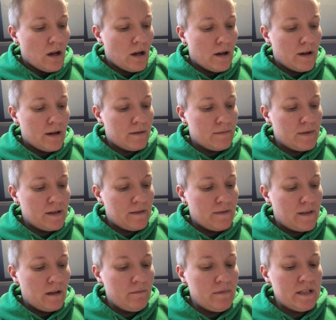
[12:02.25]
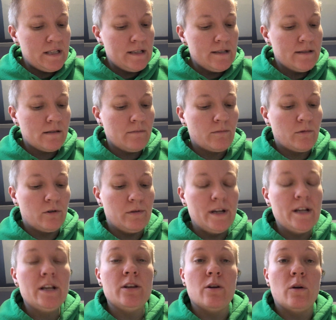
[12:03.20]
Then we did some
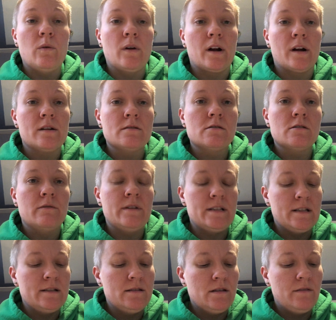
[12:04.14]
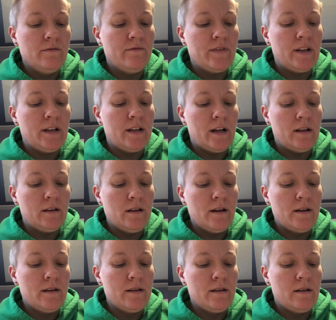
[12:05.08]
Greek yogurt. So we did some
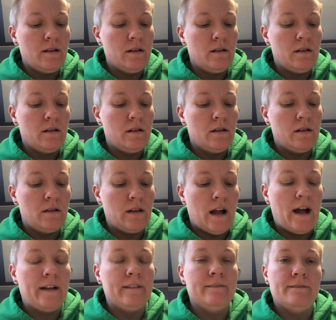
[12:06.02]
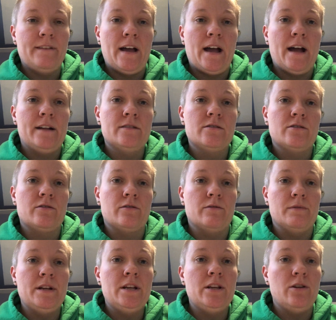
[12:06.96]
vanilla non-fat
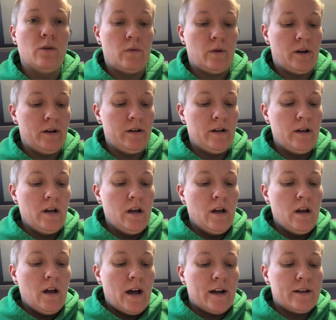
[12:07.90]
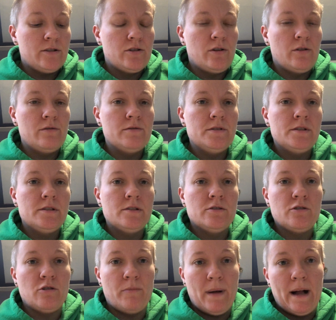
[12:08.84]
Greek yogurt. I chose
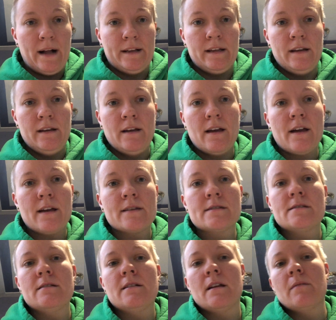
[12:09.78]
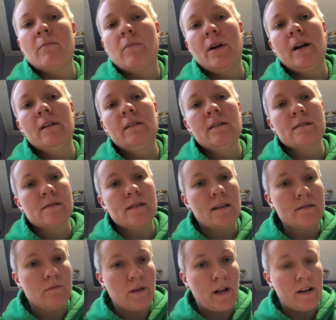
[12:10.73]
Chobani as the name brand because
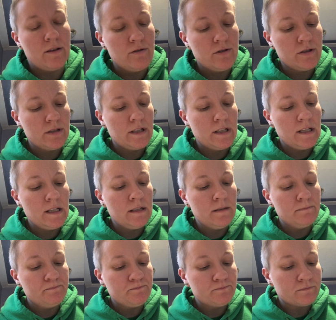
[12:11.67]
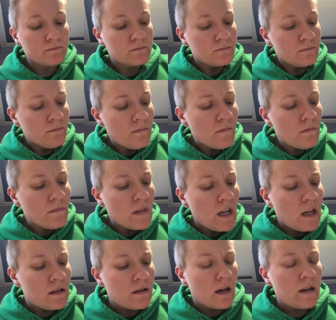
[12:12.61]
that's what I usually eat.
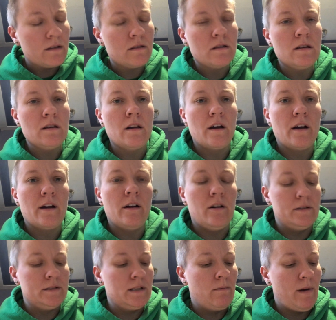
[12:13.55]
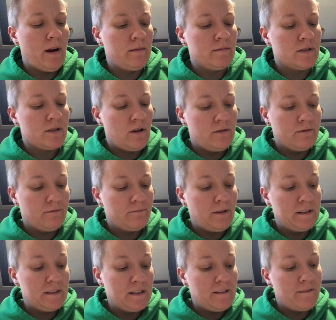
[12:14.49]
And then the Aldi brand was called
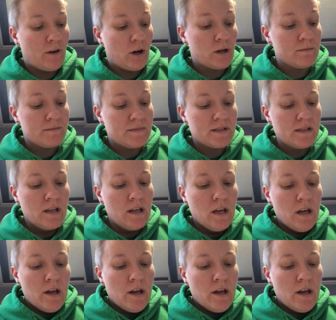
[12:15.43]
Friendly Farms.